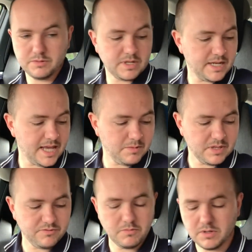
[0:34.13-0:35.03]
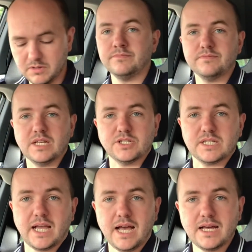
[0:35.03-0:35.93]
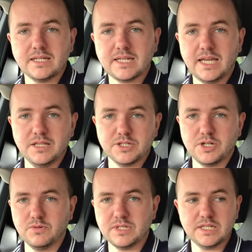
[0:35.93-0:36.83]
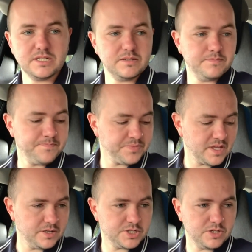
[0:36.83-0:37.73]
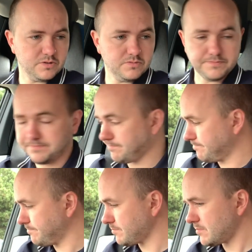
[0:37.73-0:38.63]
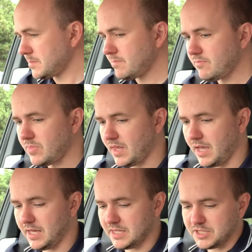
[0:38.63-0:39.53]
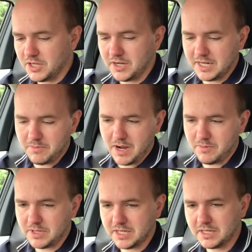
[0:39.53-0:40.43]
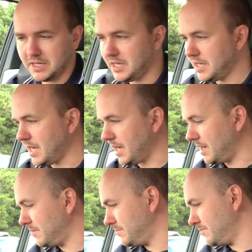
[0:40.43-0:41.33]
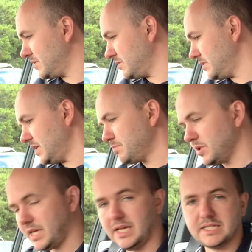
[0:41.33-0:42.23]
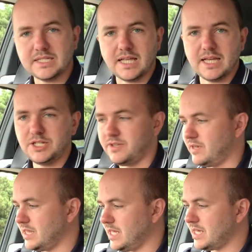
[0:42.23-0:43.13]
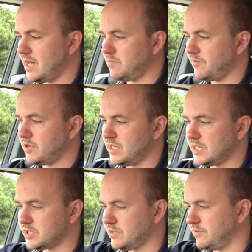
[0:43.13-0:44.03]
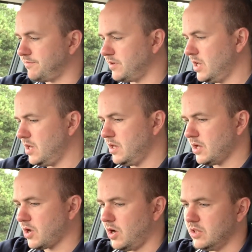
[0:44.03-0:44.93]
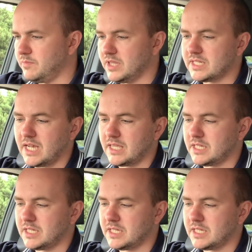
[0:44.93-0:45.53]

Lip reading: enable if we want. That's just a card. It's a keyless go system, so there's not anywhere with a that we need to put the key to start the engine or anything like that. And we've got this sort of column on the side of the